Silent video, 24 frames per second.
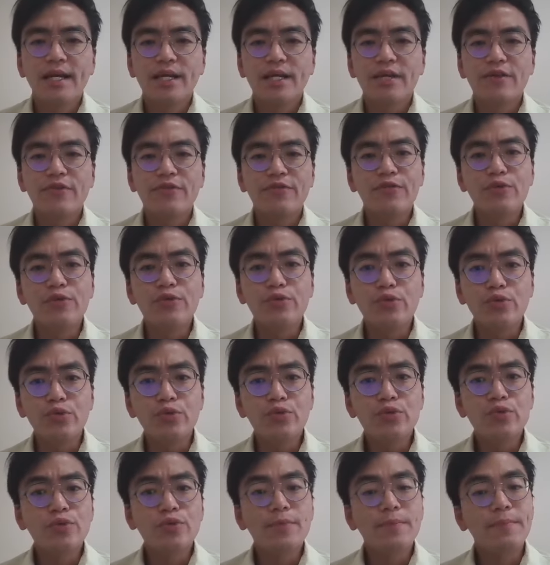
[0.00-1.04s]
If you
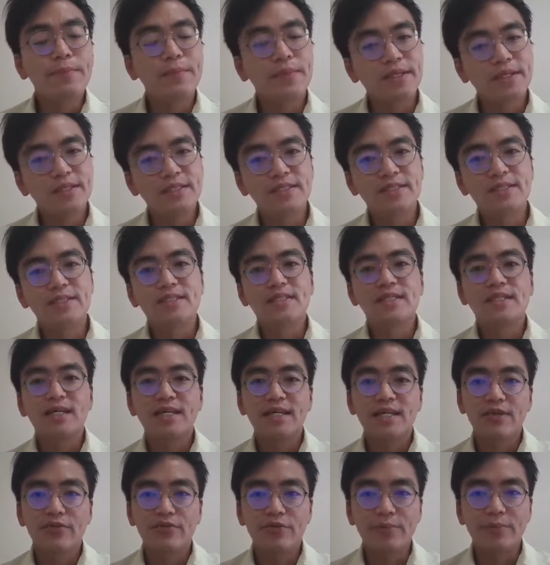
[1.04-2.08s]
do, please
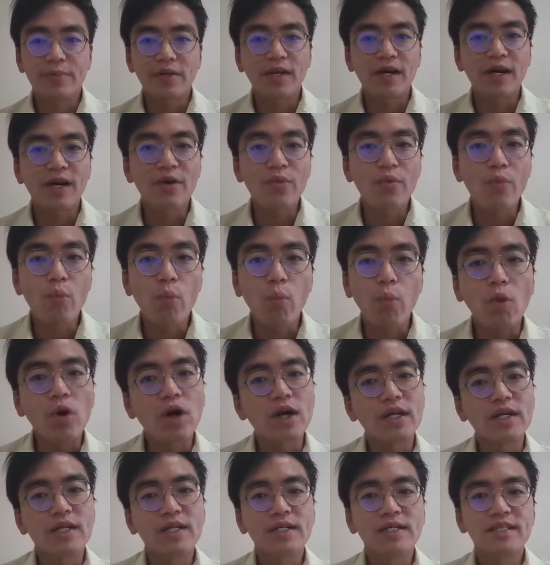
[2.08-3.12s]
reply
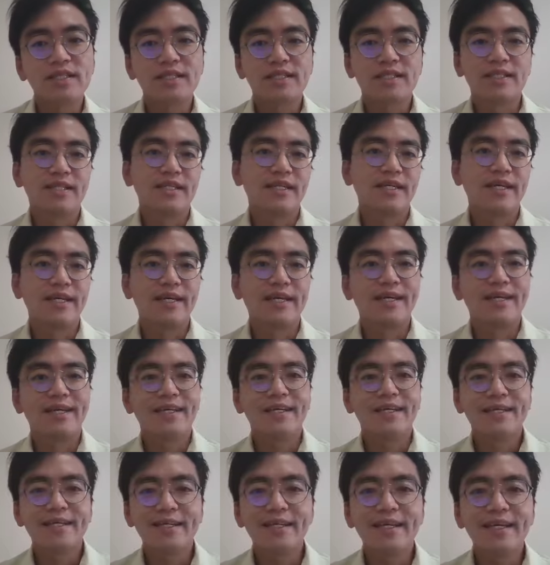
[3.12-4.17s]
1
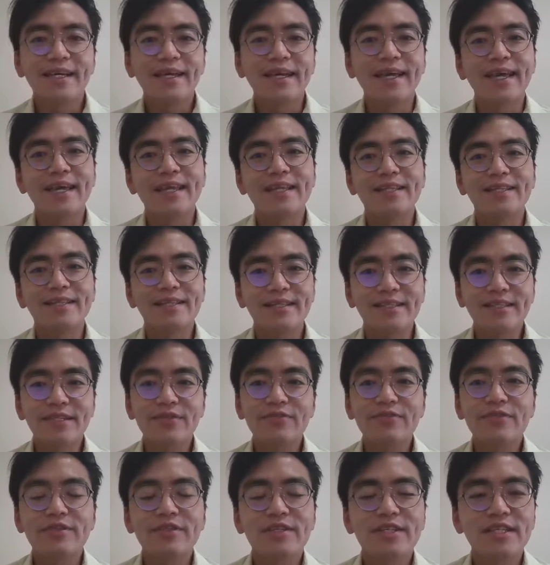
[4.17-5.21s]
and
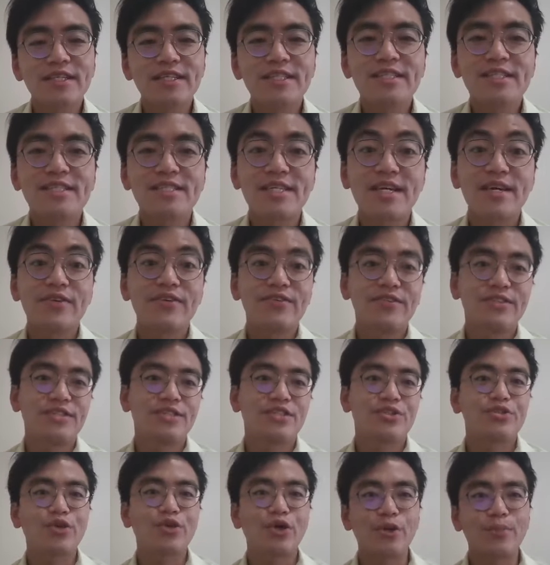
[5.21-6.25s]
definitely save
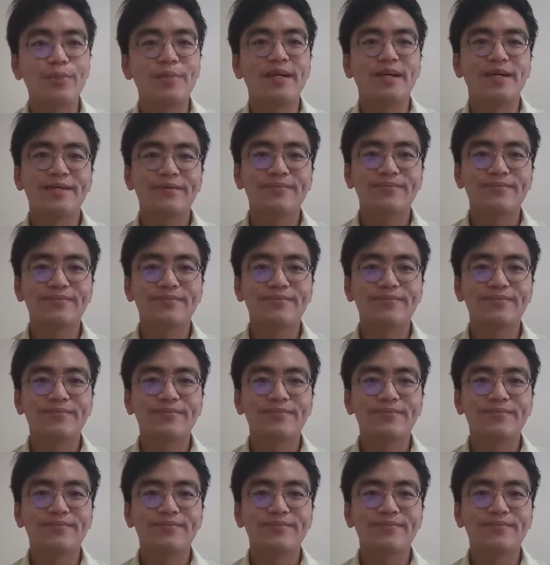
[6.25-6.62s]
this topic.